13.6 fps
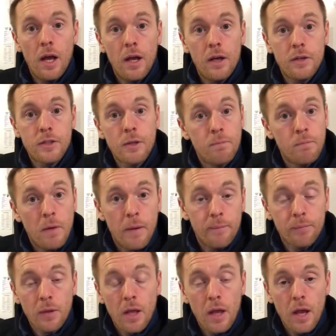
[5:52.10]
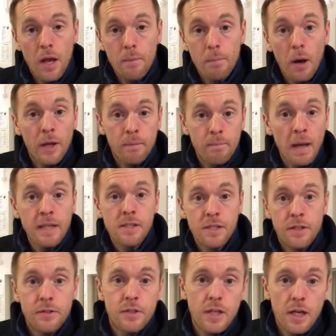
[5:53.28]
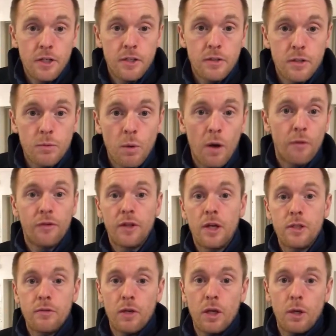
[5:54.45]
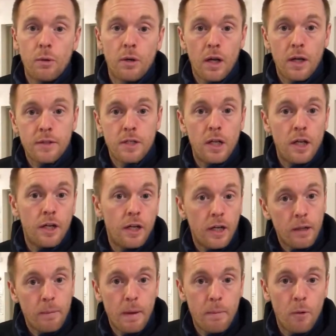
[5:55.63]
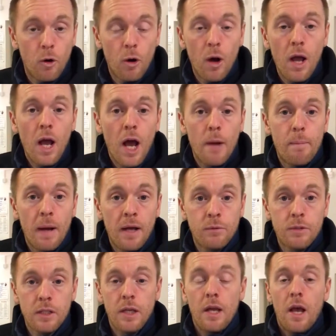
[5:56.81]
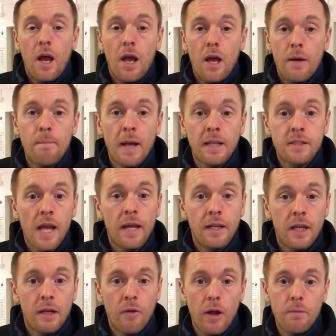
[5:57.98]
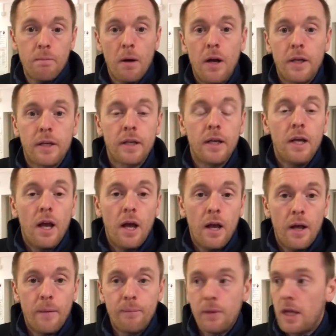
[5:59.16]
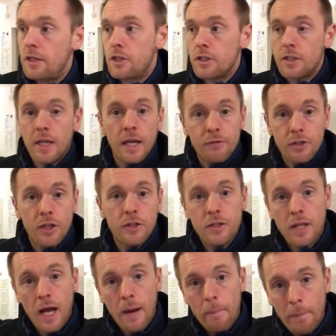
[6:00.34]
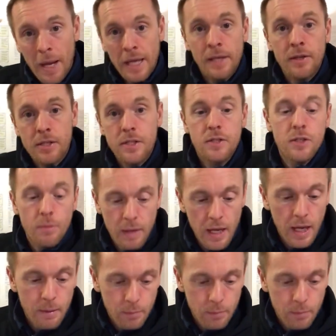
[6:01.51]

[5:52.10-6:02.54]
some bike maintenance sessions as well for those of you who would like to learn a little bit more about maintaining your own bike. It just gives us that base to be able